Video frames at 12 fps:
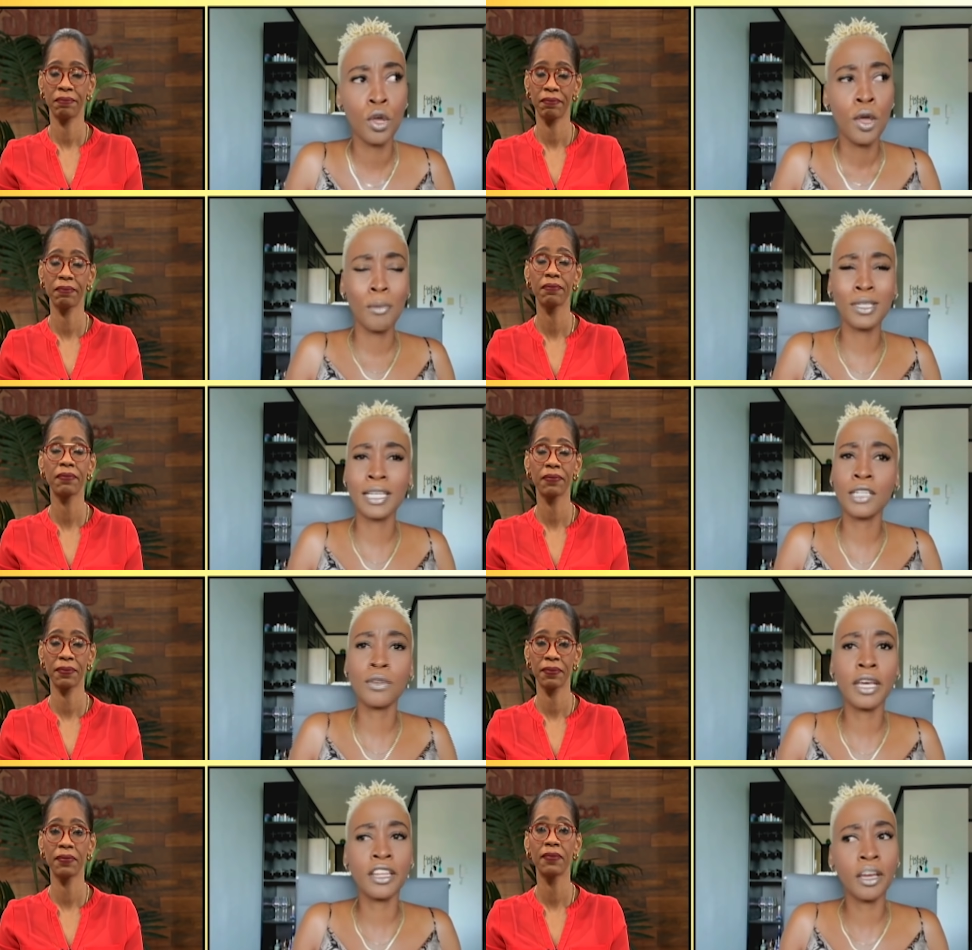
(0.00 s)
Speaker 1: But I know
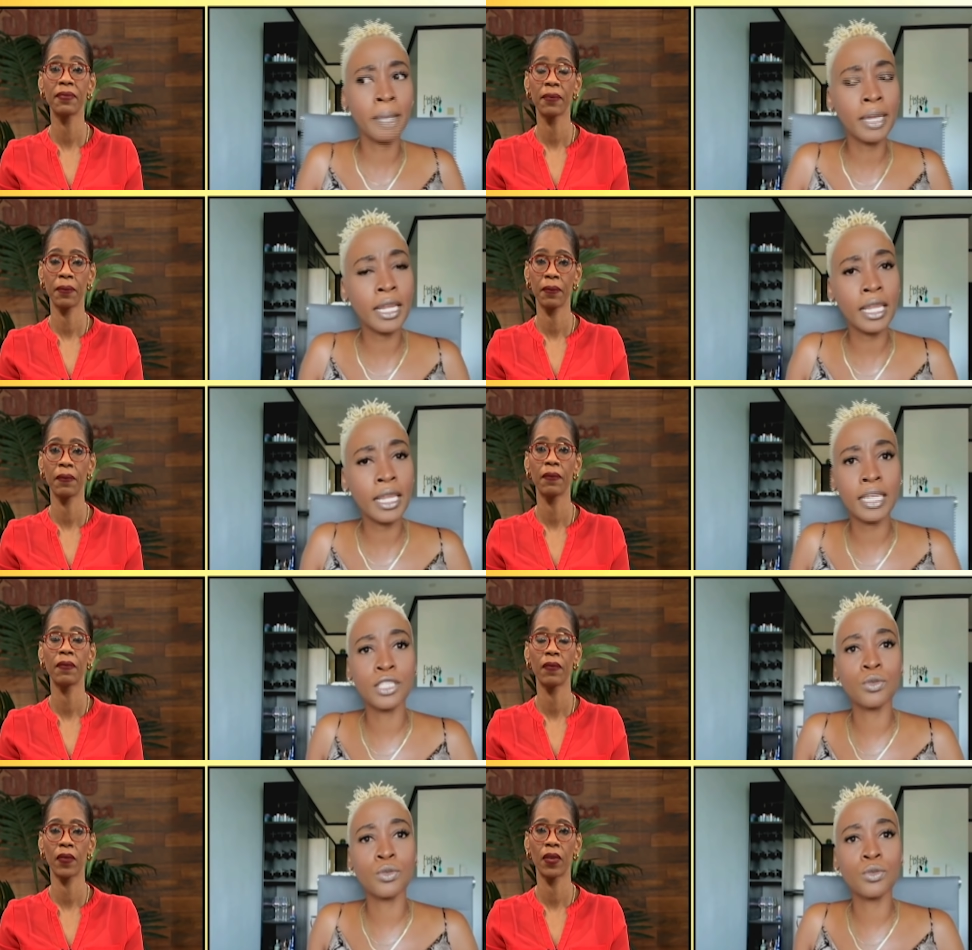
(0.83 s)
that there are many
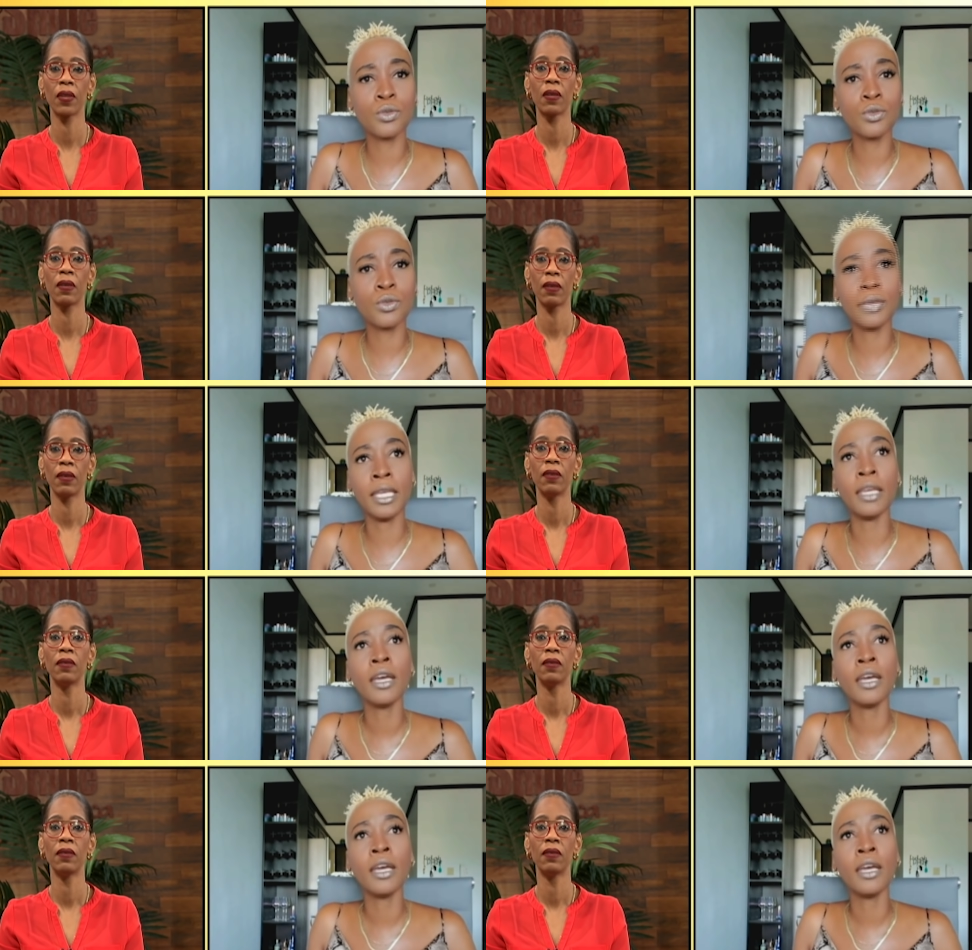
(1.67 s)
ladies who are like me